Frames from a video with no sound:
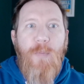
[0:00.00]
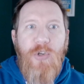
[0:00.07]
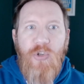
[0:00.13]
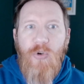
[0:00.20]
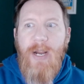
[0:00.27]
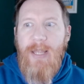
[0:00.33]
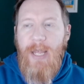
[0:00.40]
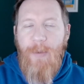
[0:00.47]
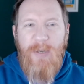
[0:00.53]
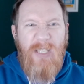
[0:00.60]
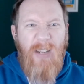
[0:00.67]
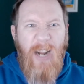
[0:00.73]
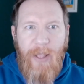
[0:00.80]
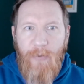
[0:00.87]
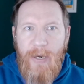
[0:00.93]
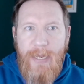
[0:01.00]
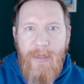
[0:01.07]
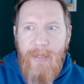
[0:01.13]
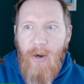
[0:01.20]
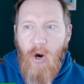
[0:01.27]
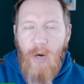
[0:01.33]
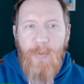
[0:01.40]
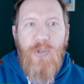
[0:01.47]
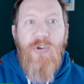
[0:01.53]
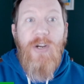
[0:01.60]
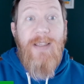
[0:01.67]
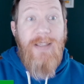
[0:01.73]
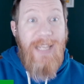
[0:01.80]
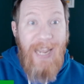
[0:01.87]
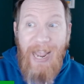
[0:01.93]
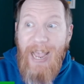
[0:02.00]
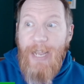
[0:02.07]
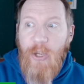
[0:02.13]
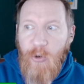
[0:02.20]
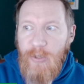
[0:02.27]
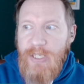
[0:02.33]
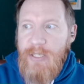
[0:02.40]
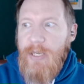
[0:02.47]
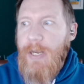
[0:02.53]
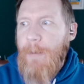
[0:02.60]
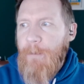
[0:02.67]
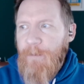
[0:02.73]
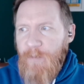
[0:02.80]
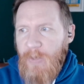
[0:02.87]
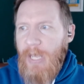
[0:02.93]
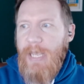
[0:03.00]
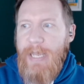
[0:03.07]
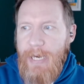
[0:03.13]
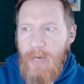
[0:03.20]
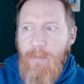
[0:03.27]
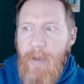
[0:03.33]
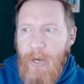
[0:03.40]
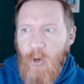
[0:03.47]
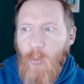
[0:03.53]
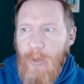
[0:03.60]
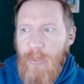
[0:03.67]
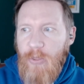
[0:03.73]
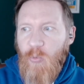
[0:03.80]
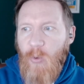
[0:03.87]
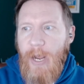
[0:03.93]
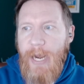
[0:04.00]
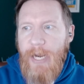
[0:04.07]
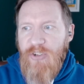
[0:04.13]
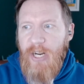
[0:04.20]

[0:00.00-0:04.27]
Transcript: strength, he was dialing in the arm strength and the accuracy, getting better with the range.